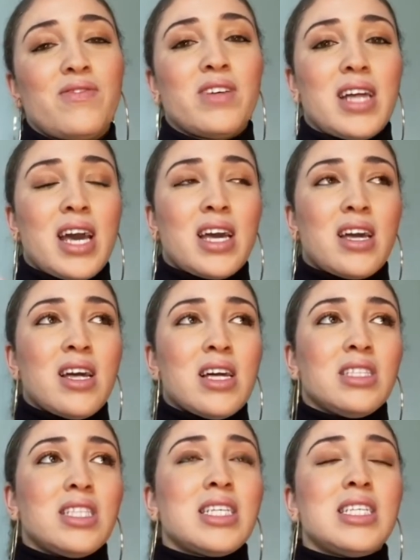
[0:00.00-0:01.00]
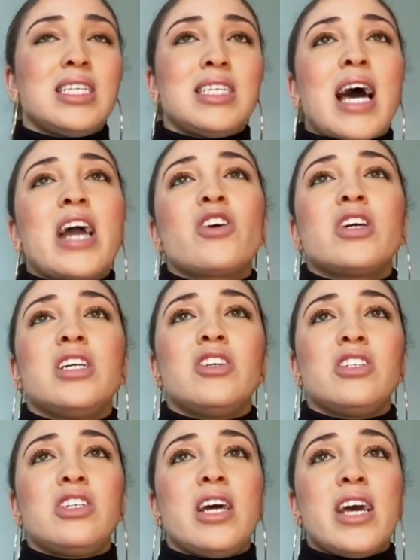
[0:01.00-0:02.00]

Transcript: feel like the designer